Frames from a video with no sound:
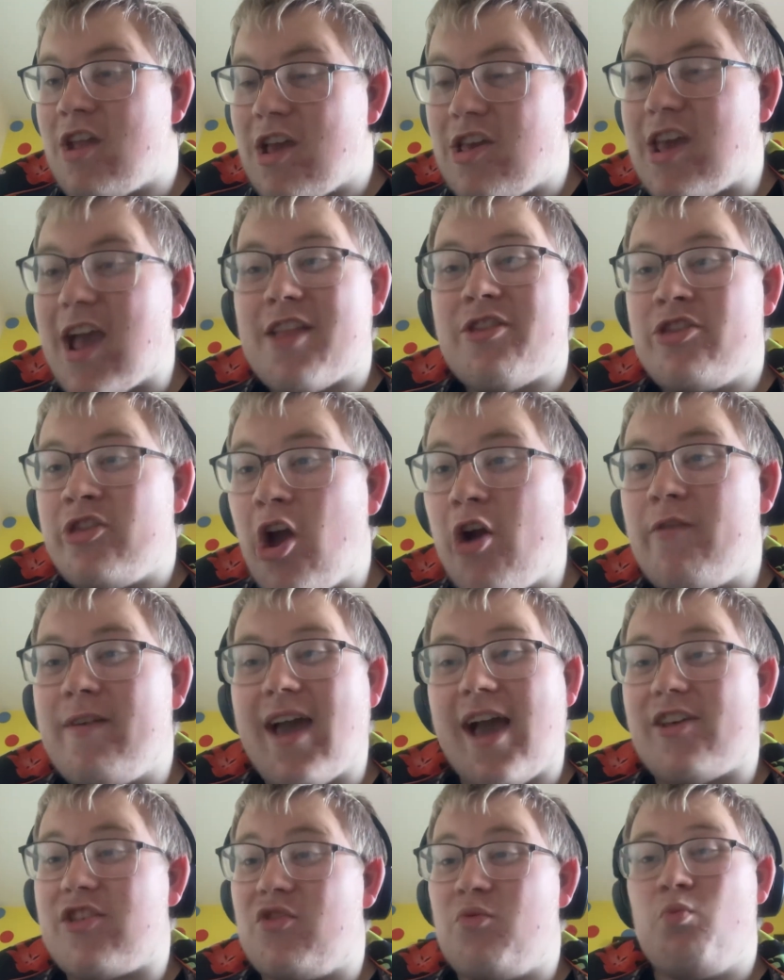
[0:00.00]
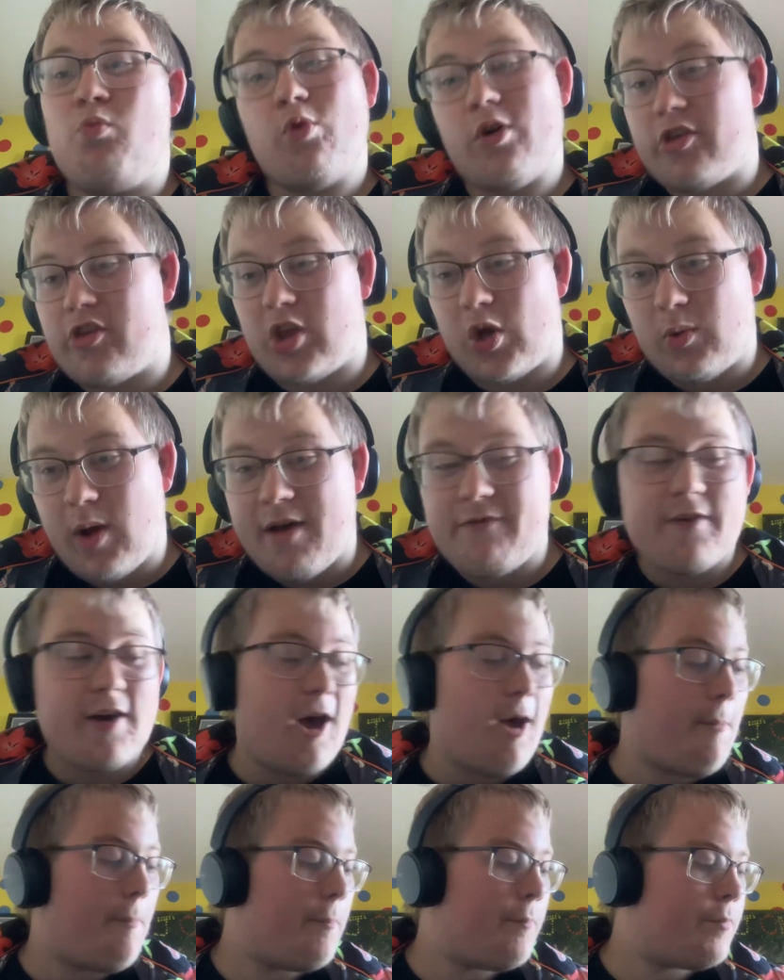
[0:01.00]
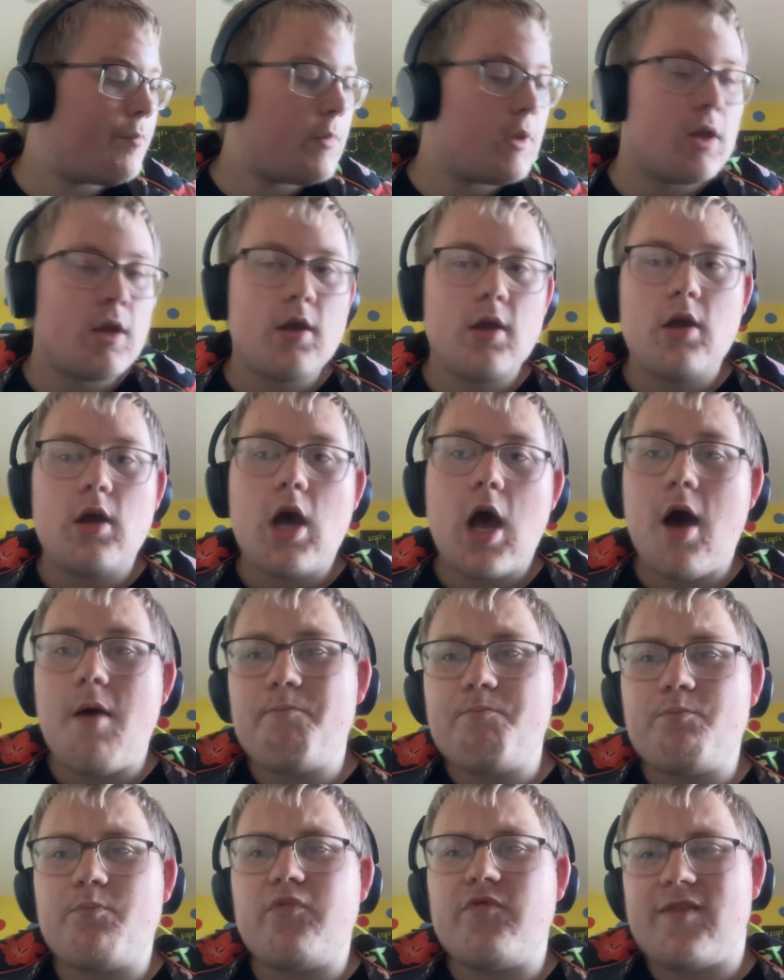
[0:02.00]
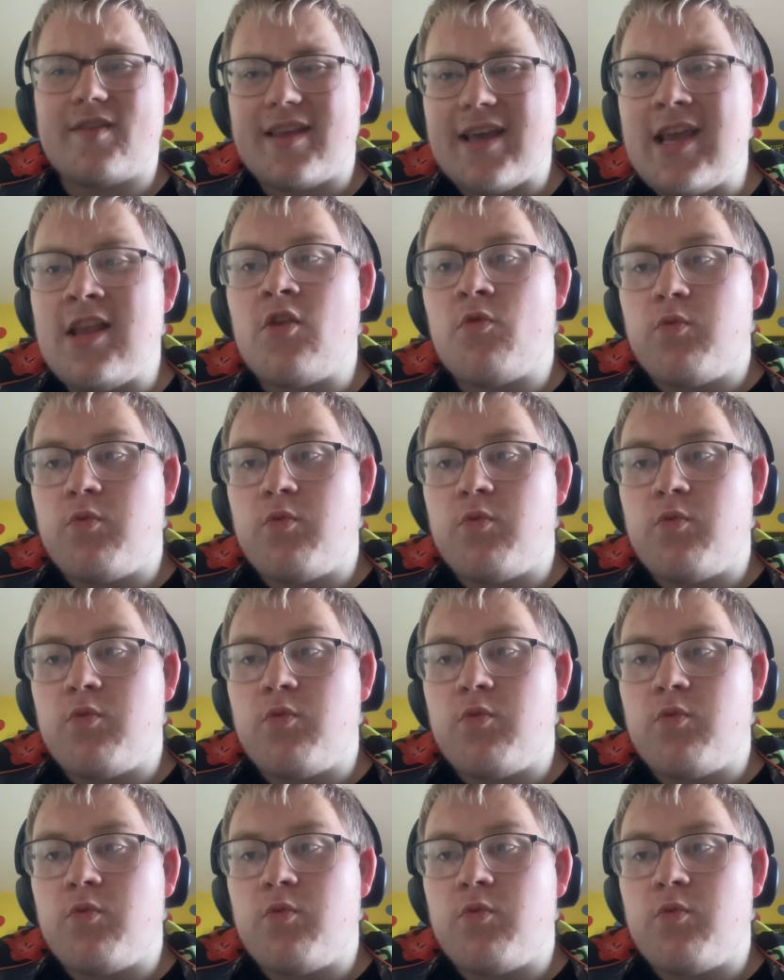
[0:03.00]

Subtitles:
had no reaction whatsoever. The scenes